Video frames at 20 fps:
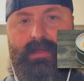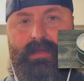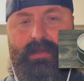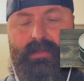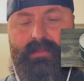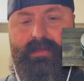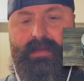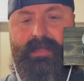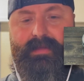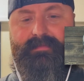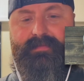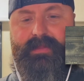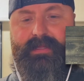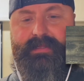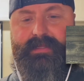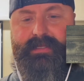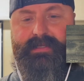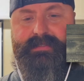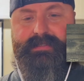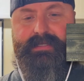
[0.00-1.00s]
that I've
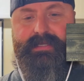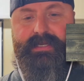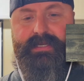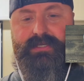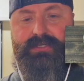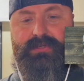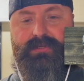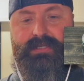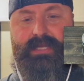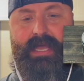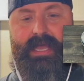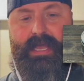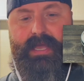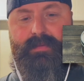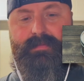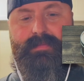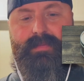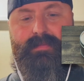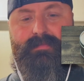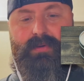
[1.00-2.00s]
lit this. The initial
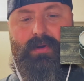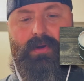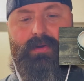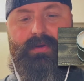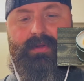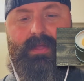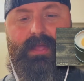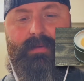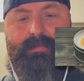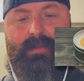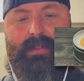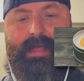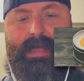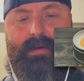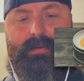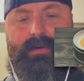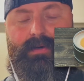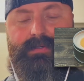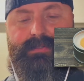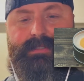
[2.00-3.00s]
time burned a couple
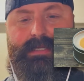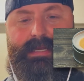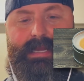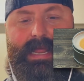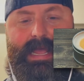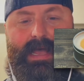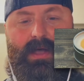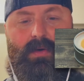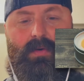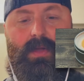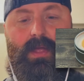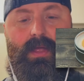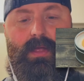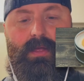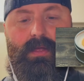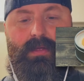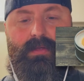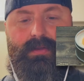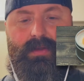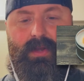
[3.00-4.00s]
hours, and now,
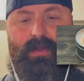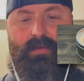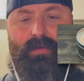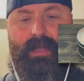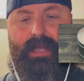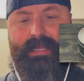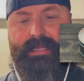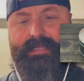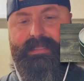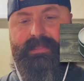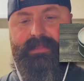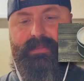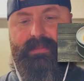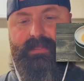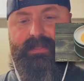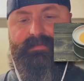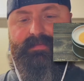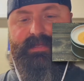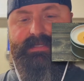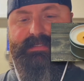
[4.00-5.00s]
I can
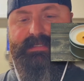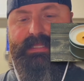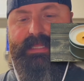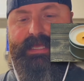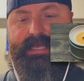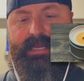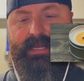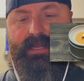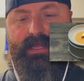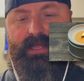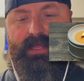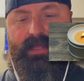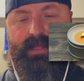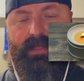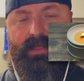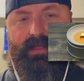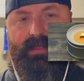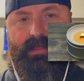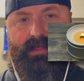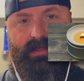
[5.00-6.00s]
leave this lit,
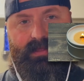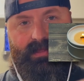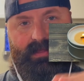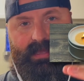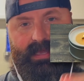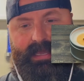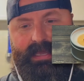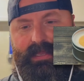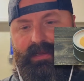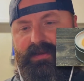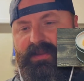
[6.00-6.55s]
and